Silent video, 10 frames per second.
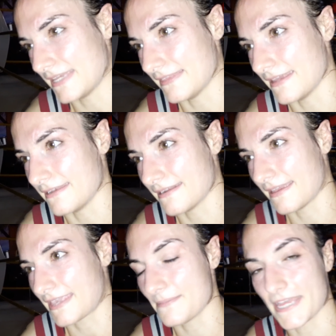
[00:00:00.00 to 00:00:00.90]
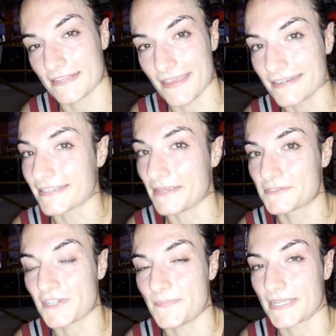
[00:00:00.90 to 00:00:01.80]
And then I came out of that and came
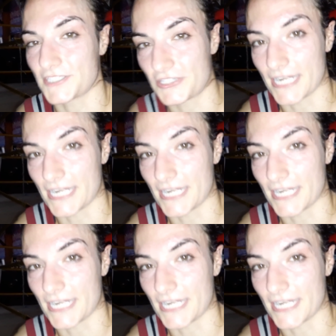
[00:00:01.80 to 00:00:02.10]
straight back to